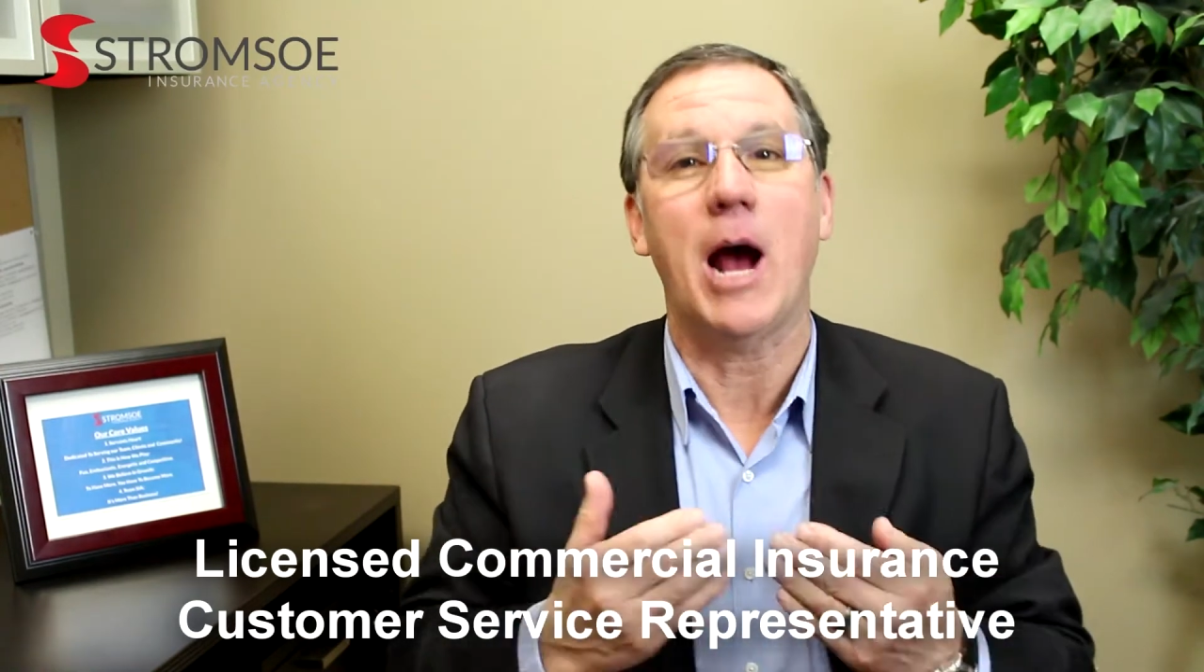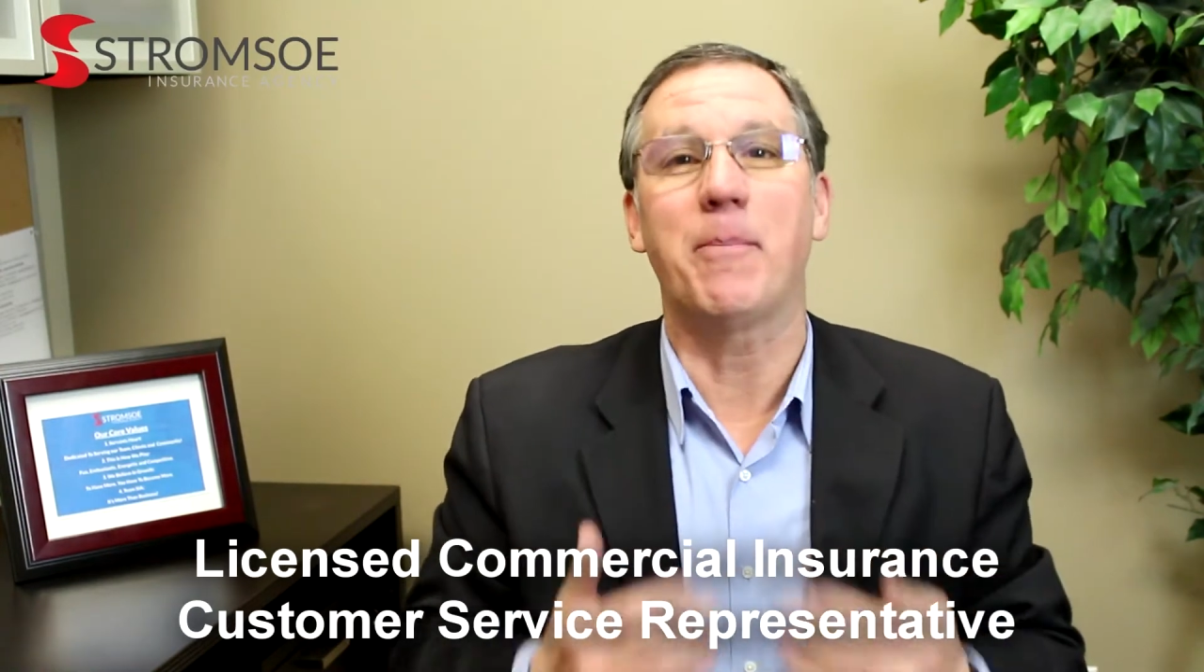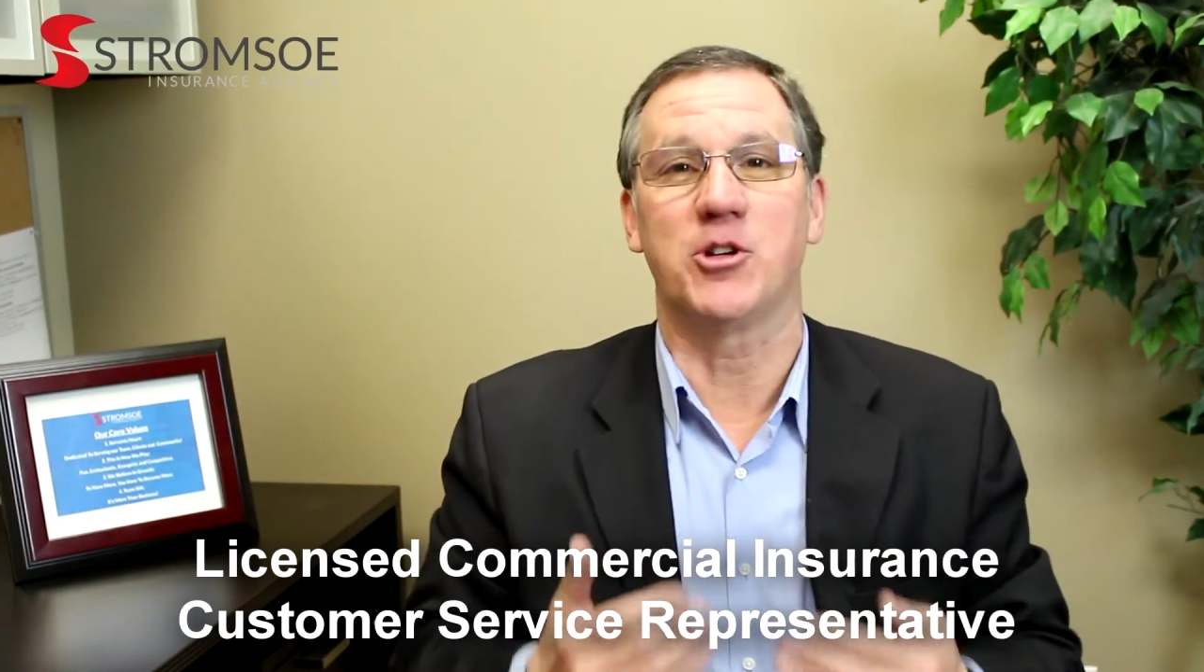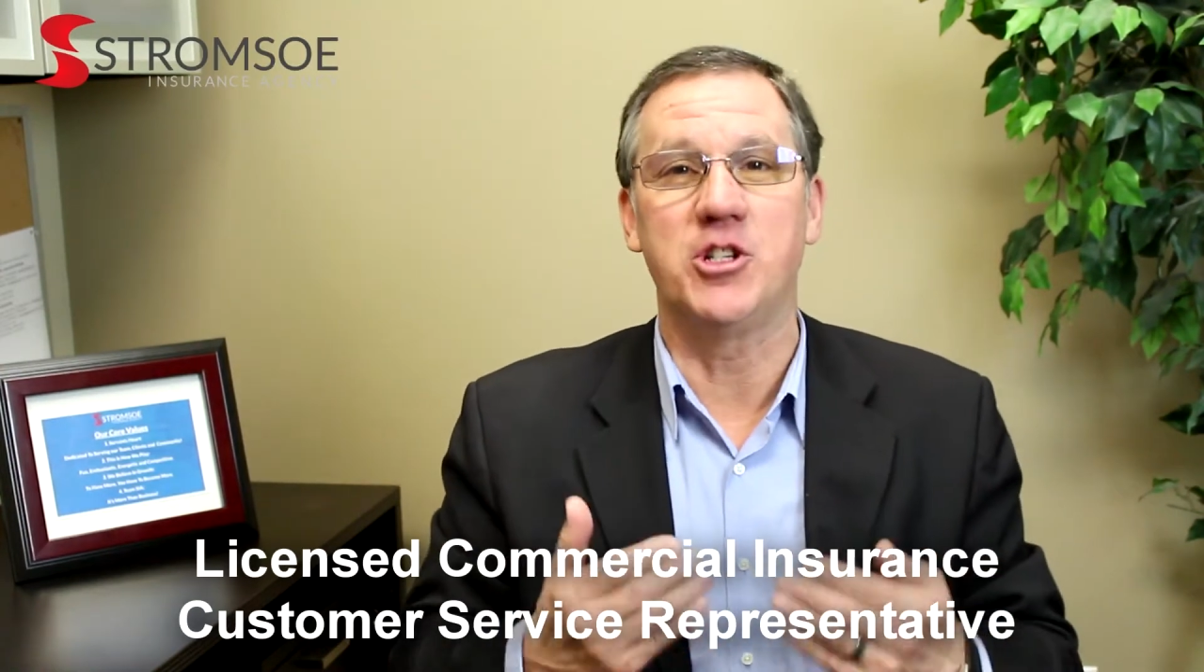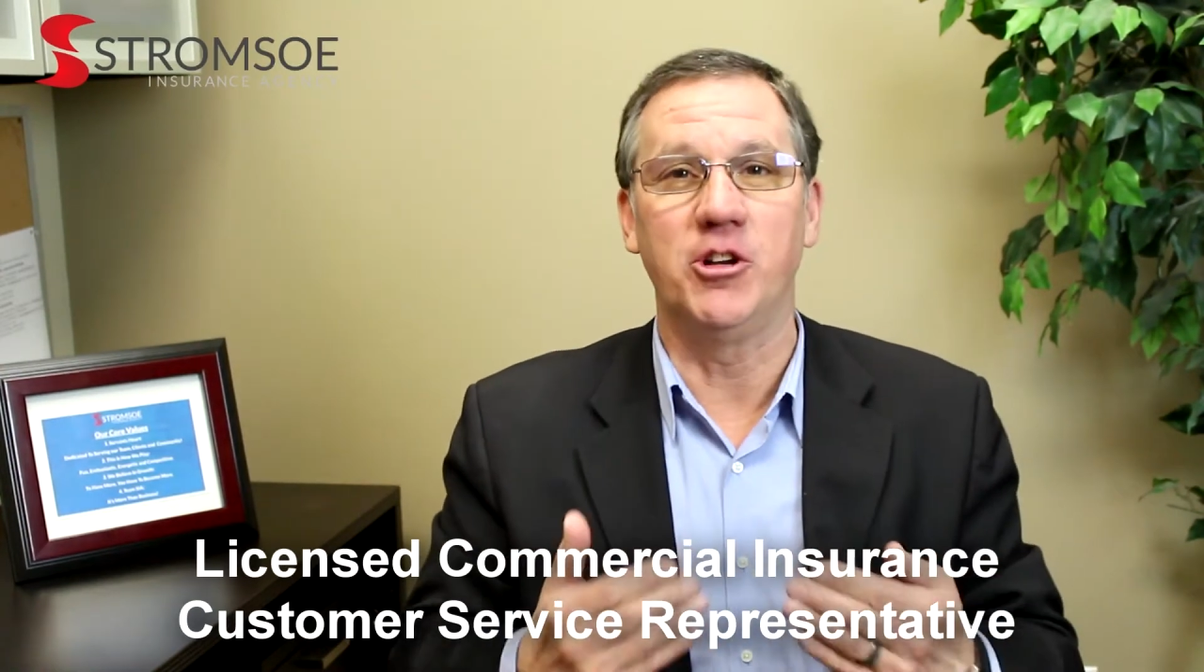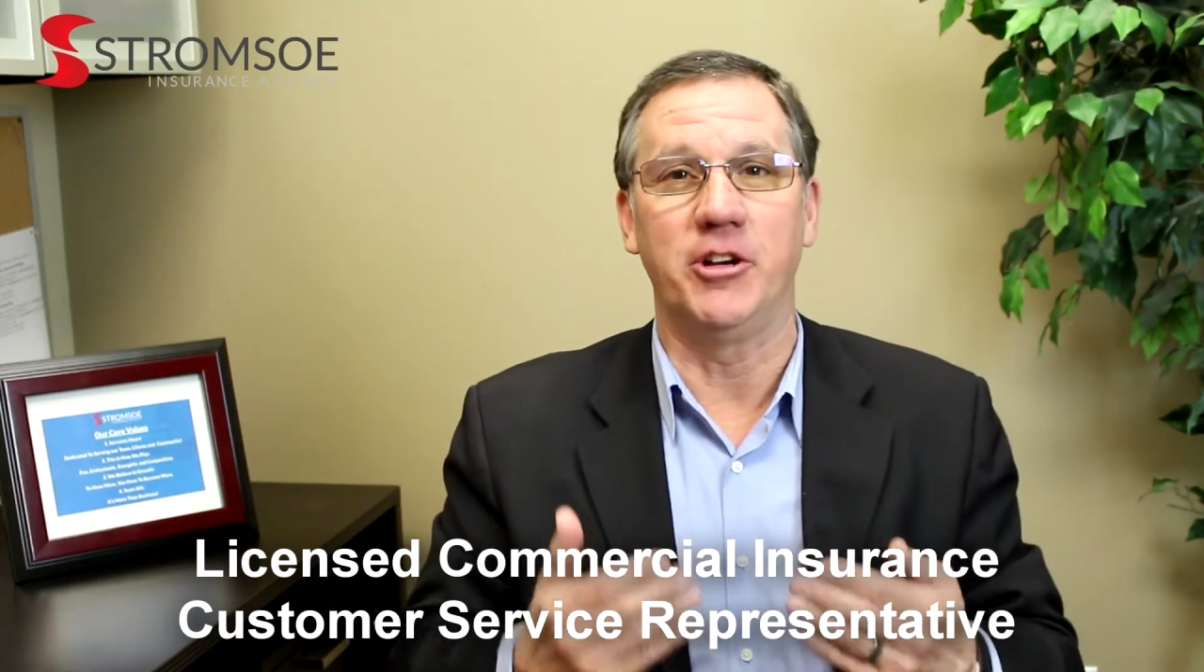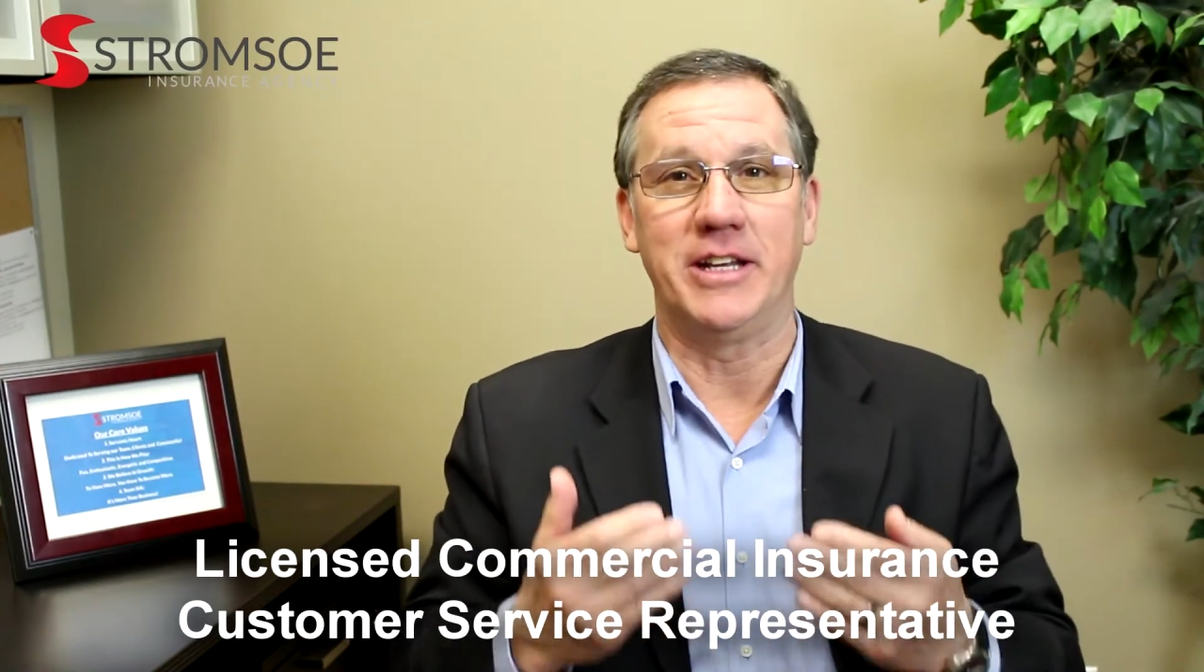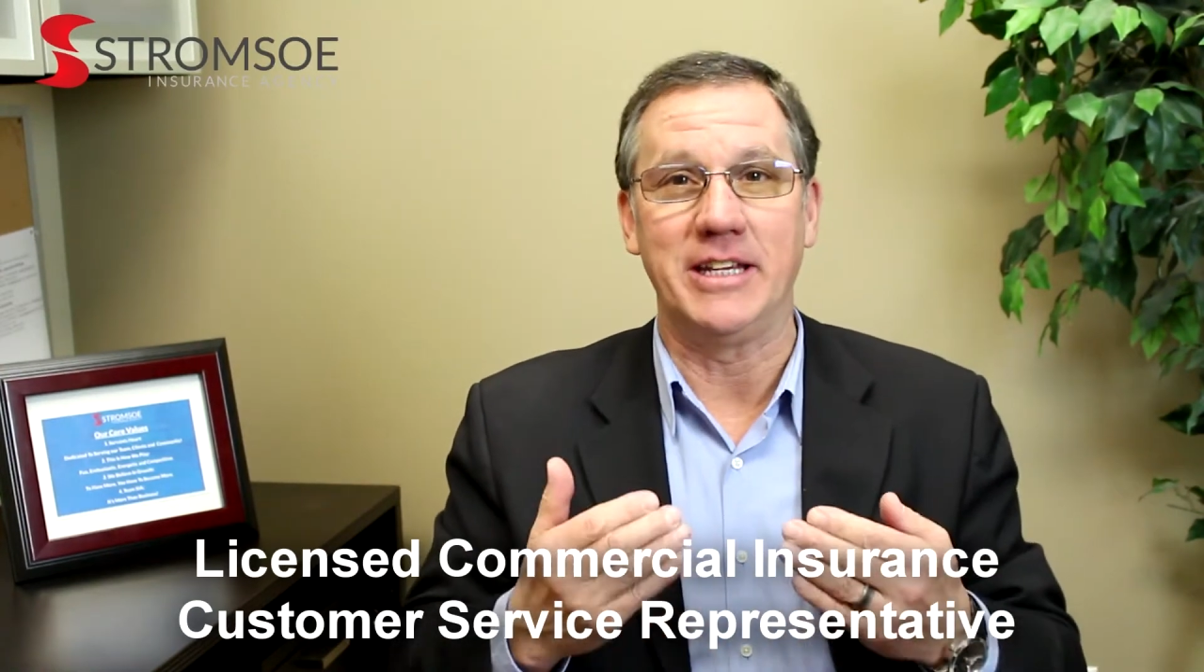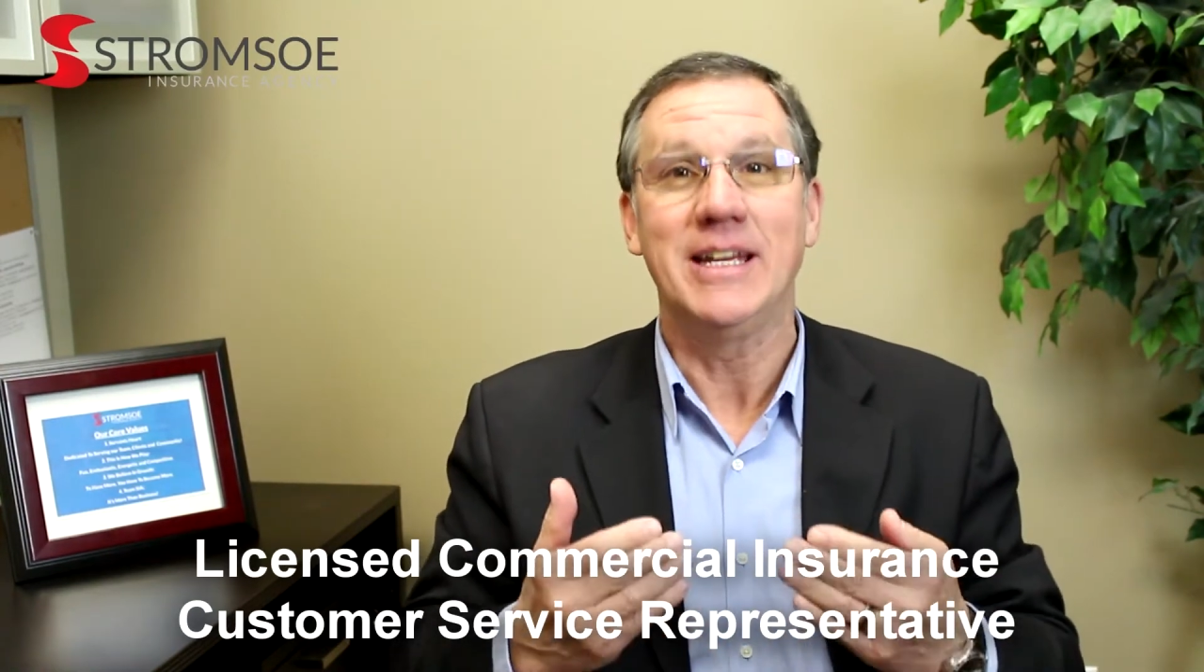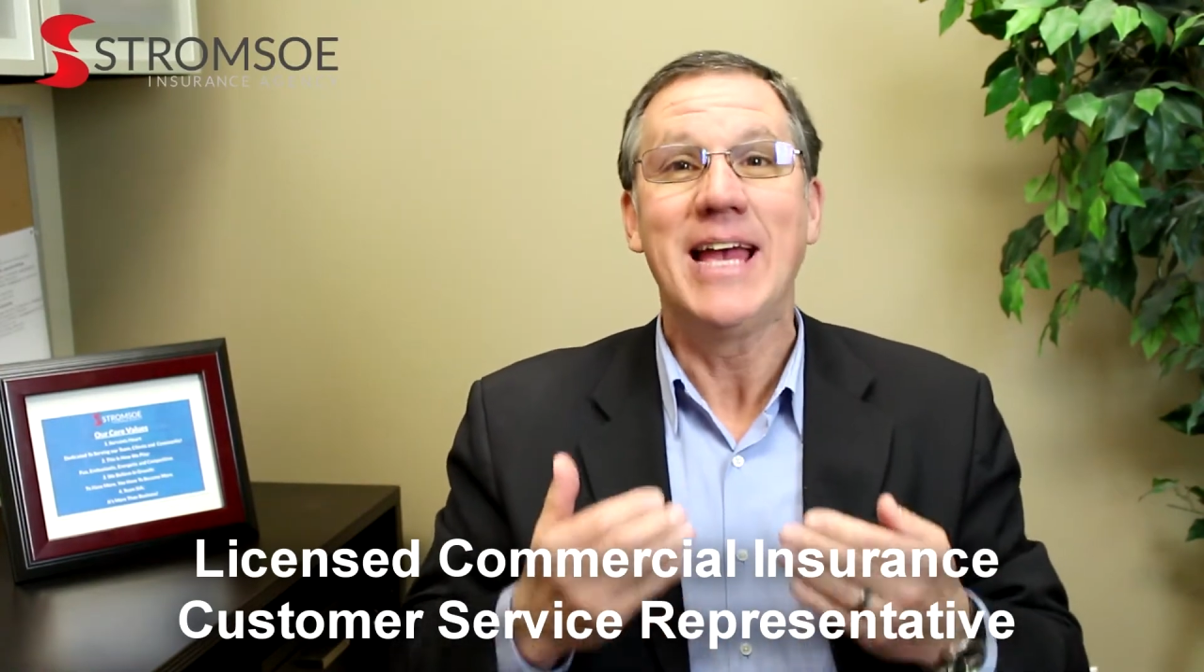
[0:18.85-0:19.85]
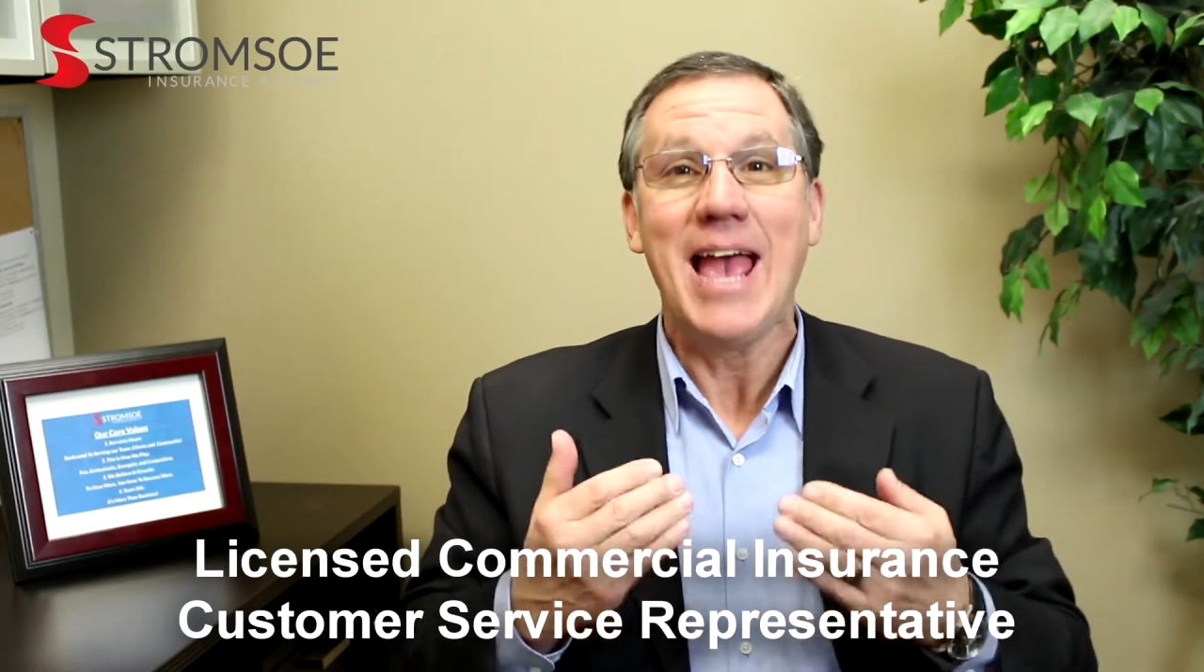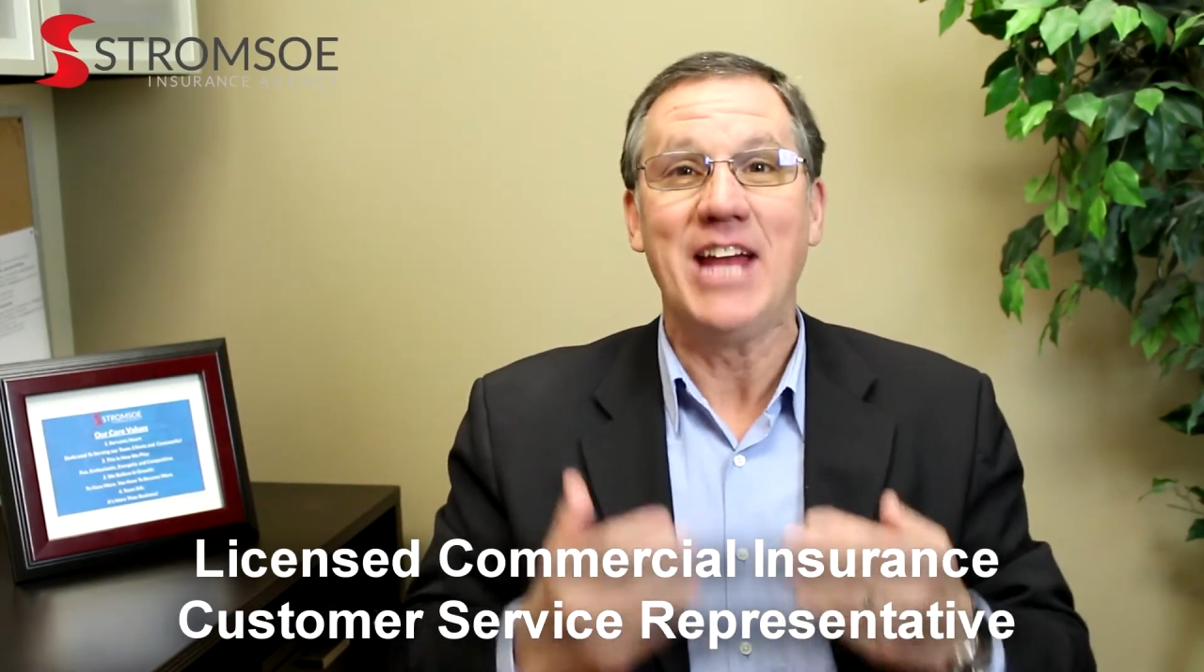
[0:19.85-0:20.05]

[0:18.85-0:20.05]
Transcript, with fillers: opportunity